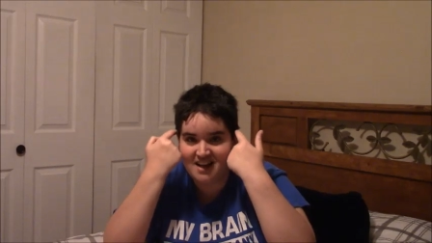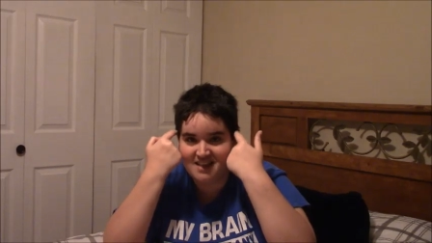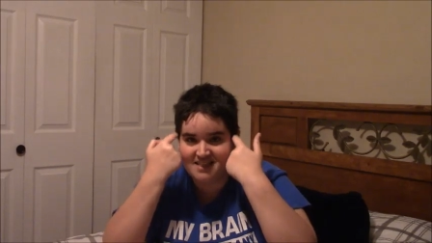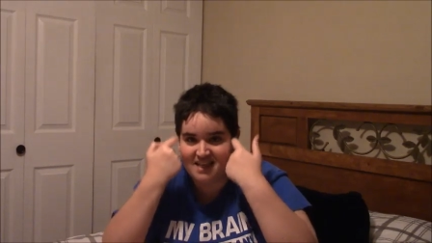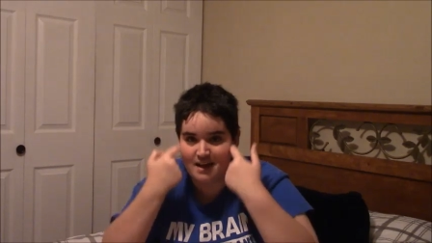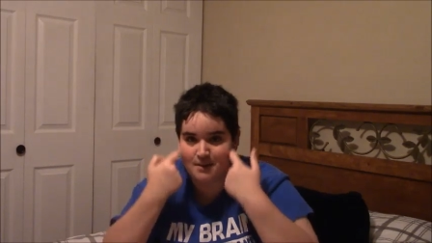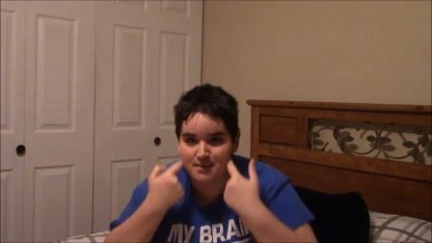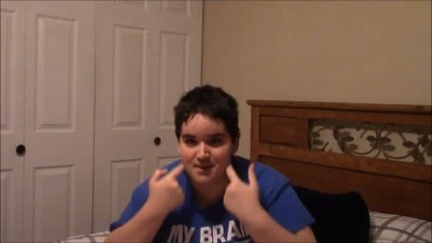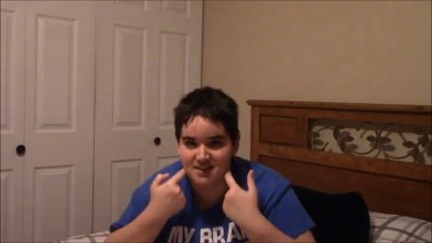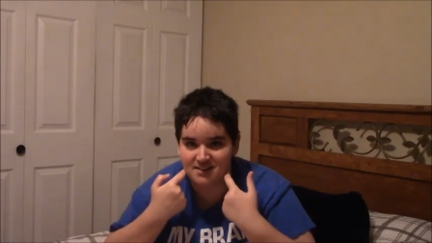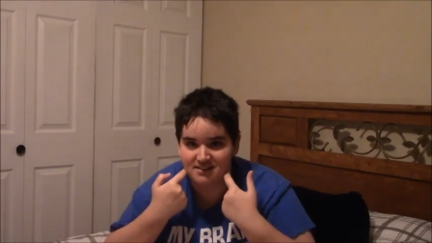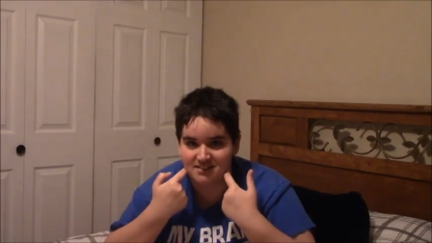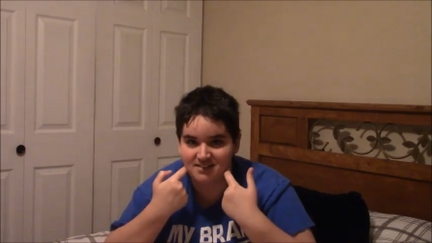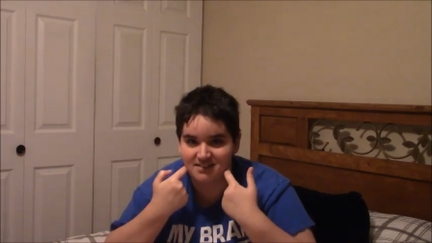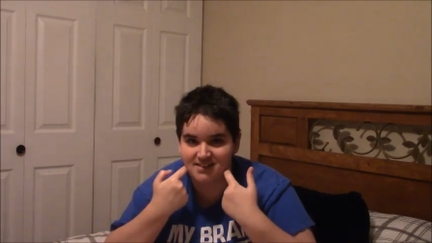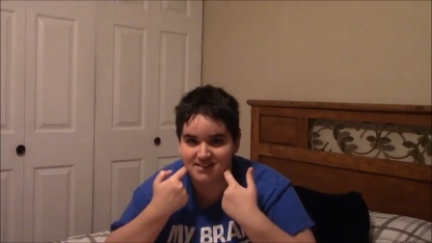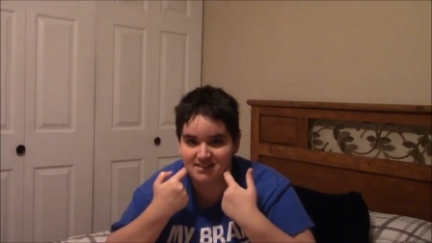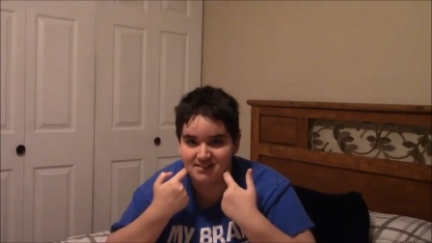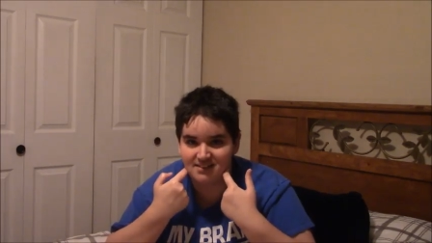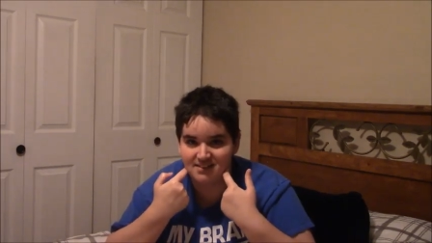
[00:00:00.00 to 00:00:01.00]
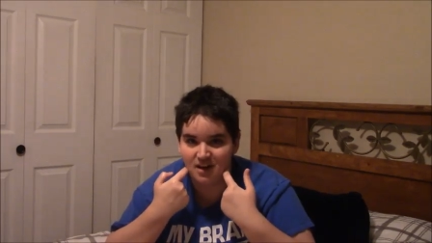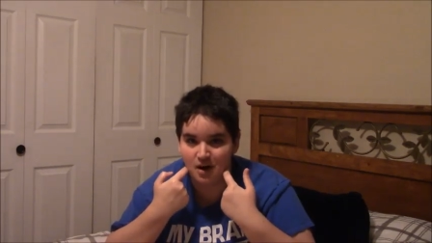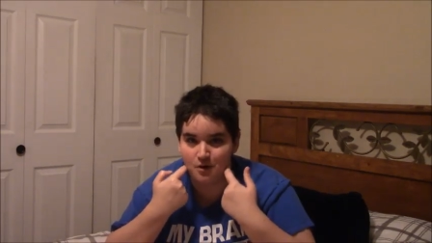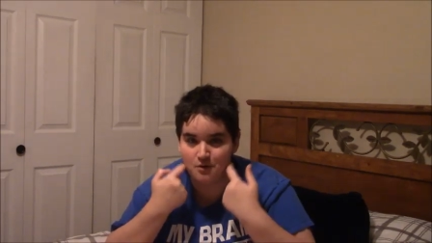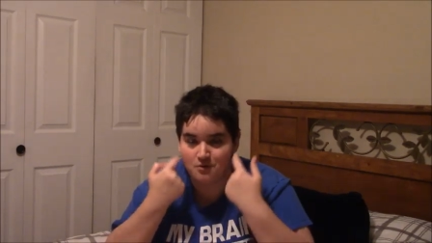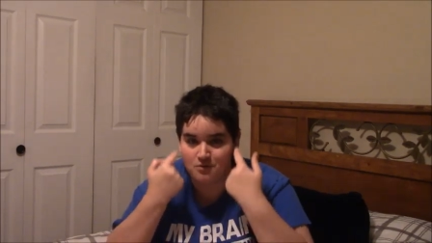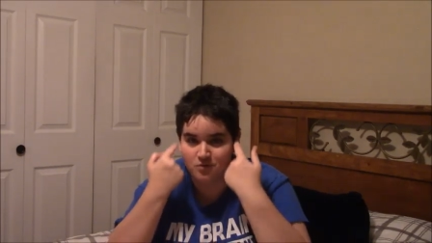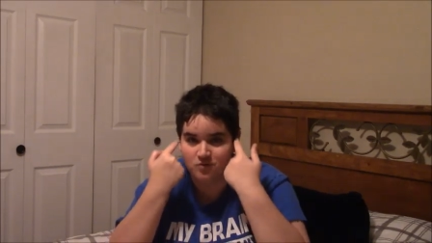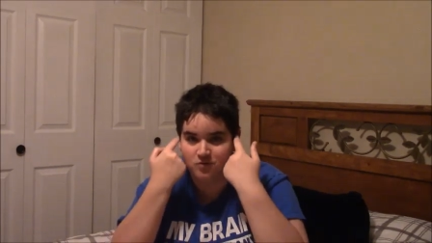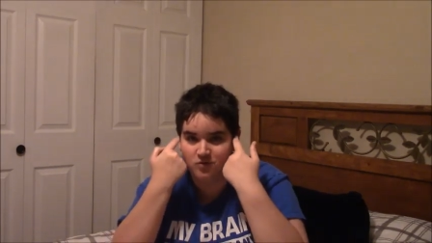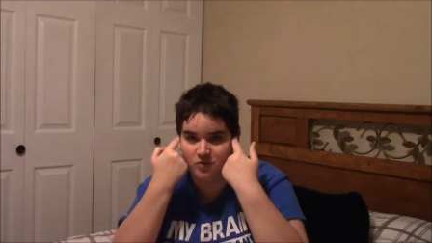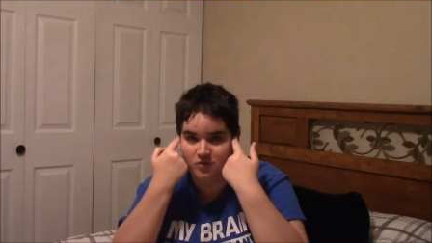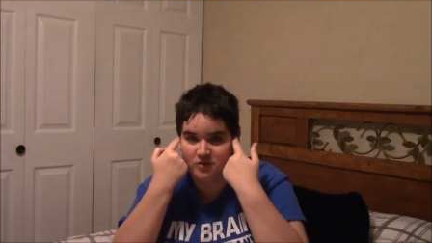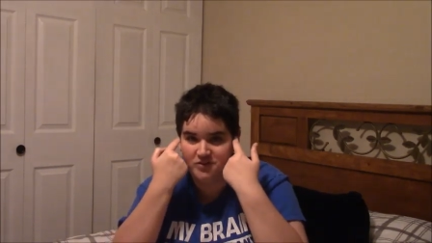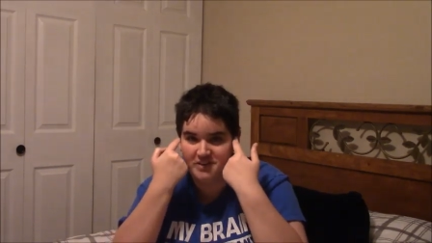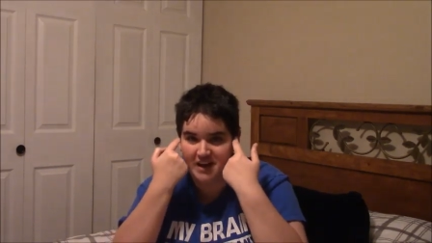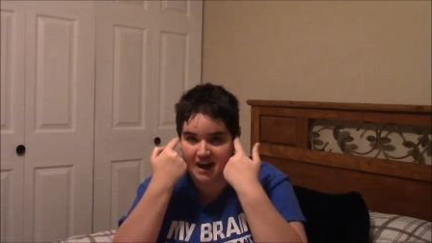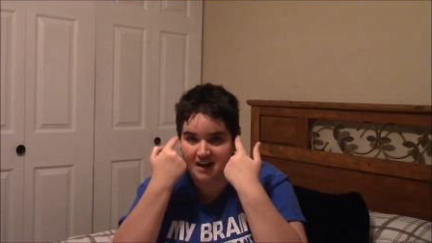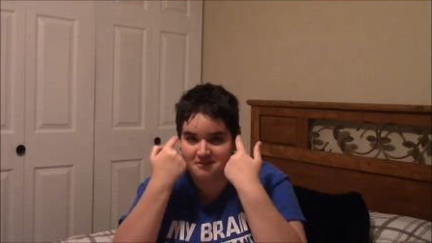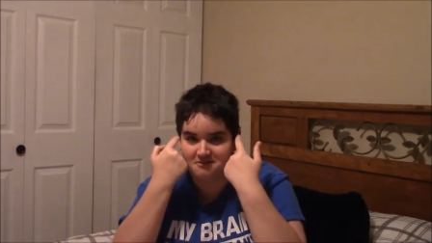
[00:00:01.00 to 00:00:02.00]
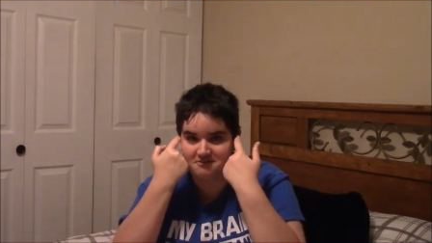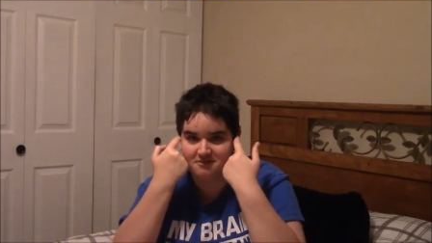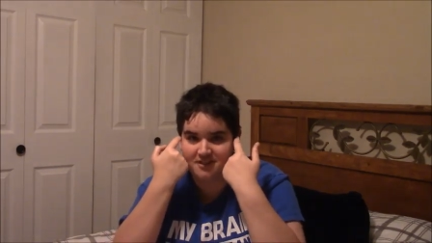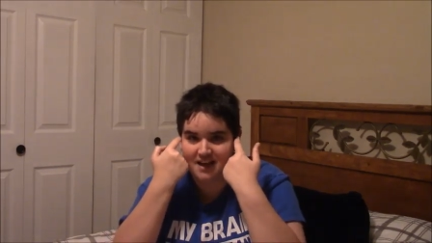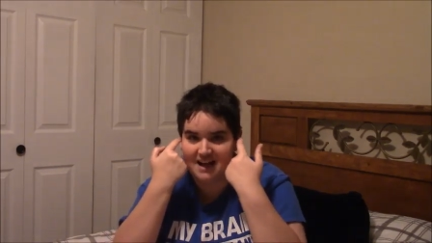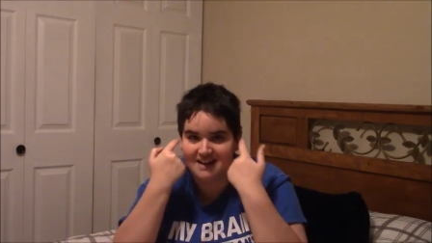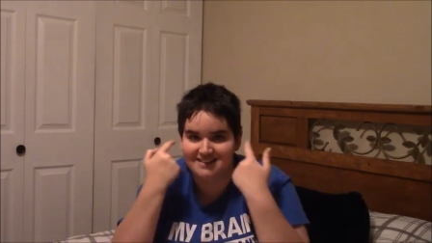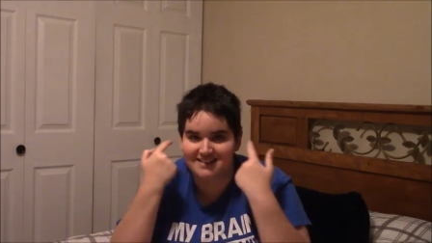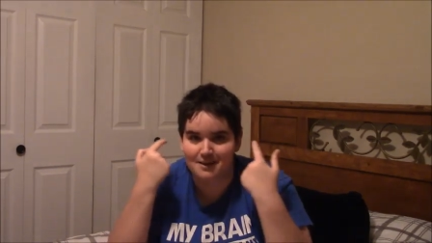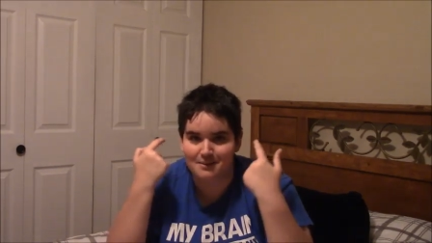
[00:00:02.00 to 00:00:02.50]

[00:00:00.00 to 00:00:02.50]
they wouldn't go down flat.